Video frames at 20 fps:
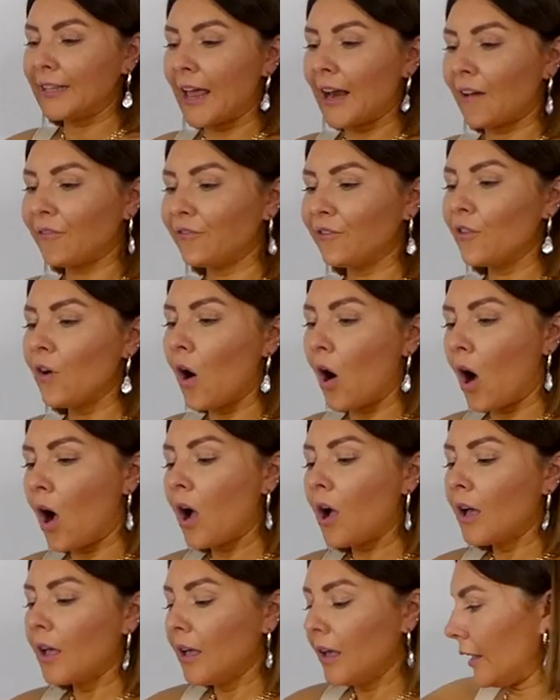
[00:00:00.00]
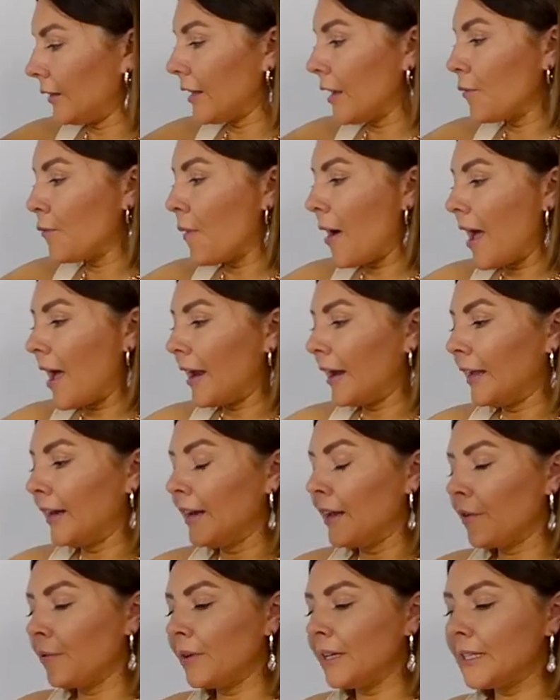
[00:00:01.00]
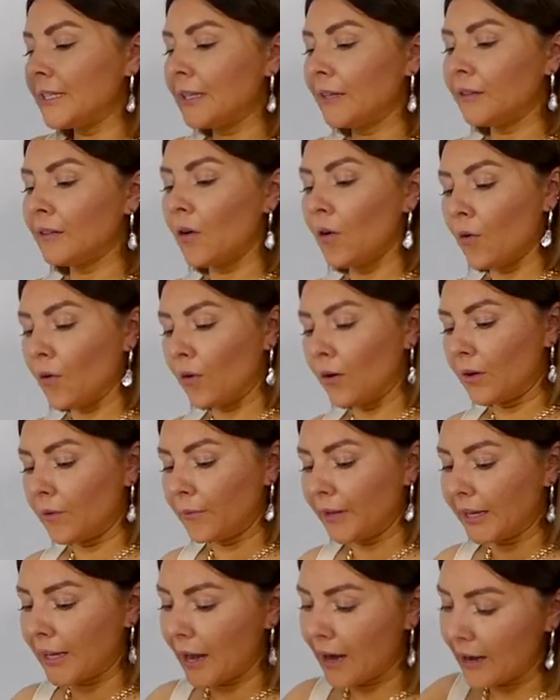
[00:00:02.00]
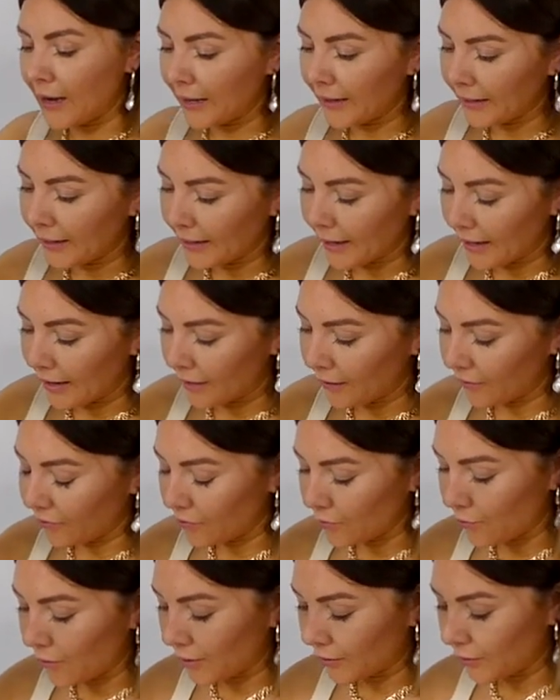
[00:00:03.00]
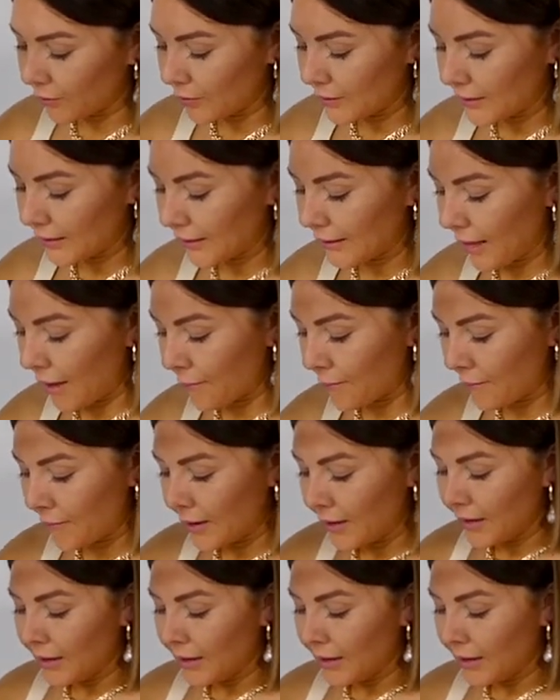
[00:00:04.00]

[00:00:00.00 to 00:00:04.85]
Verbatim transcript: that I've got, they were in a recent haul. We can link it if you want to see them.